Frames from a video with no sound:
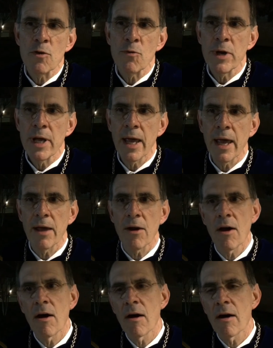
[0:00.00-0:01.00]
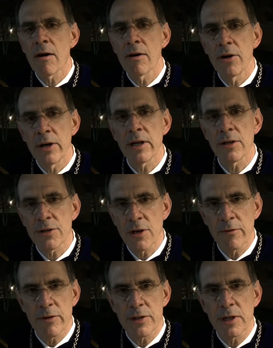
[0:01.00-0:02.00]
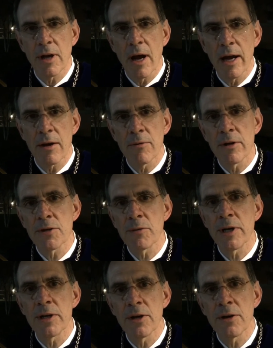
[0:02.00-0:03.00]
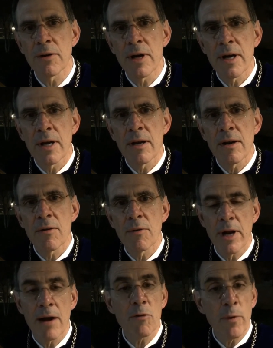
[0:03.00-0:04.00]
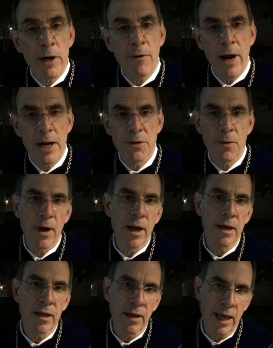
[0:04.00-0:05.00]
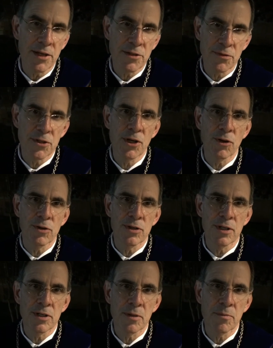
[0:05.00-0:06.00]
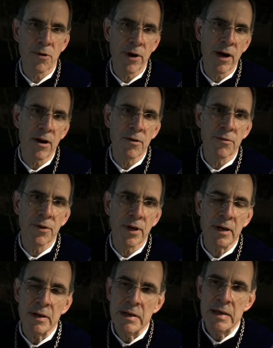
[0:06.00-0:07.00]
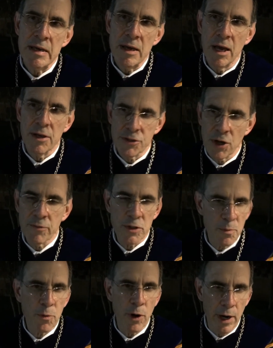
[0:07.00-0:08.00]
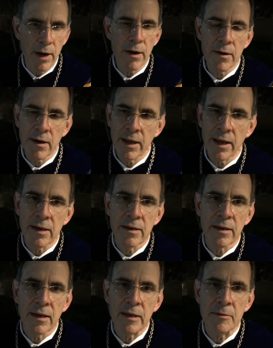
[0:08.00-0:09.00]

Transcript: We had our hooding service tonight, which we do whenever we graduate a class of students. It's a prayer of a service of prayer and